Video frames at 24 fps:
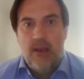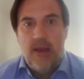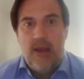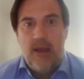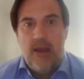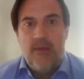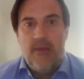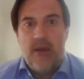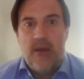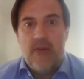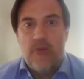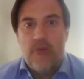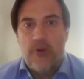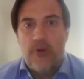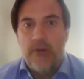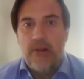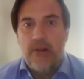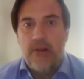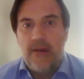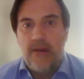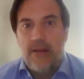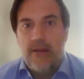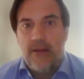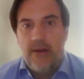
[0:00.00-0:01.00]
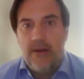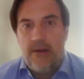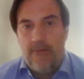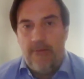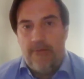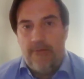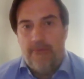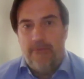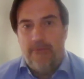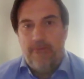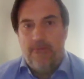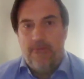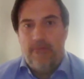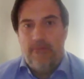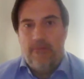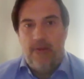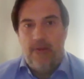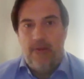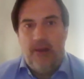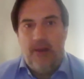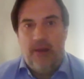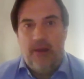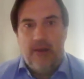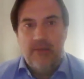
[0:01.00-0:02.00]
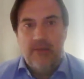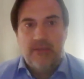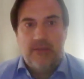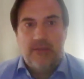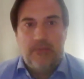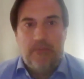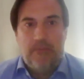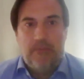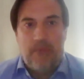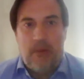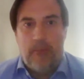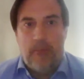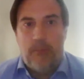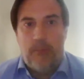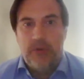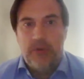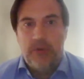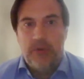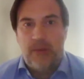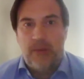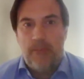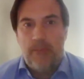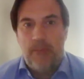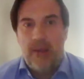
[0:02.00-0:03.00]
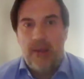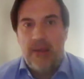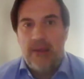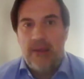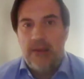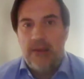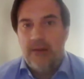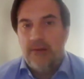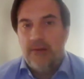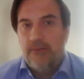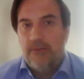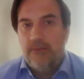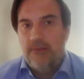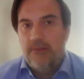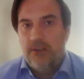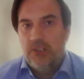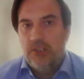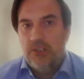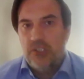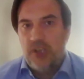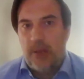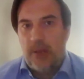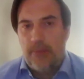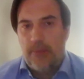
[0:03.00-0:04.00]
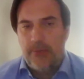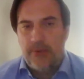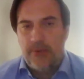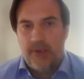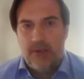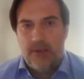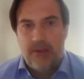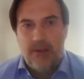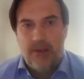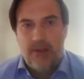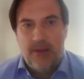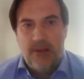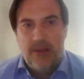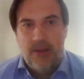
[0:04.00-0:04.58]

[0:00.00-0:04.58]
And ironically enough, a point I'm making in the first chapter,